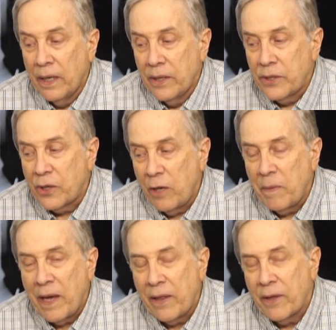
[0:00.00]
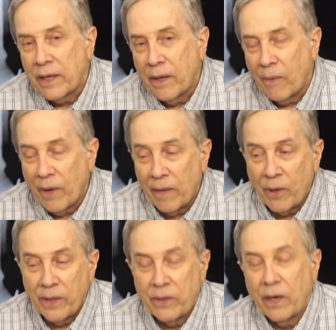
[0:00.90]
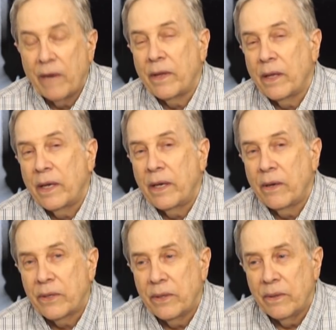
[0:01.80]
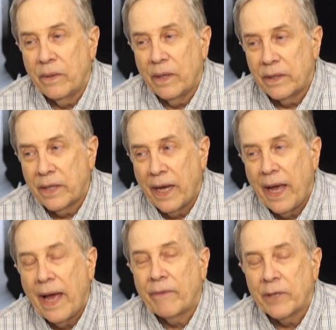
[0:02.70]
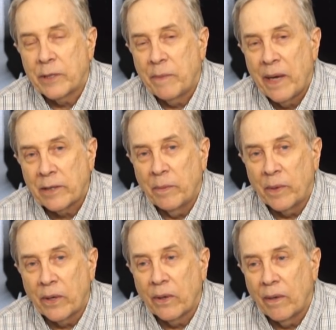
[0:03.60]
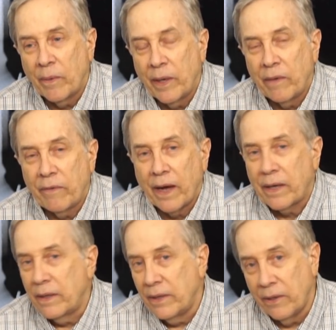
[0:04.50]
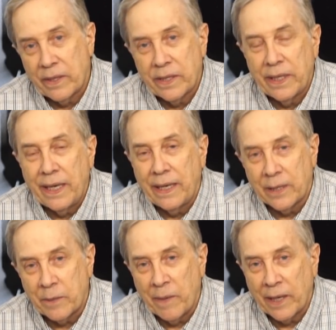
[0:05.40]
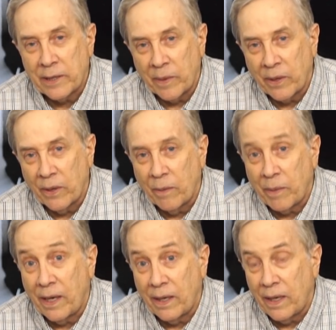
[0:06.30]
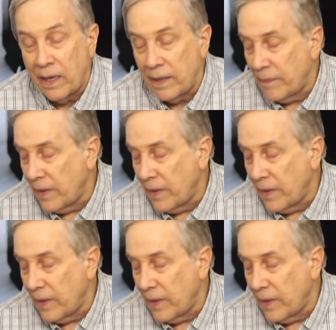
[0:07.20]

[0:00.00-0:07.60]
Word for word: So you may think that, well, I'm only driving the linear to, uh, to half its maximum current, when in fact you're exceeding its maximum current by a lot.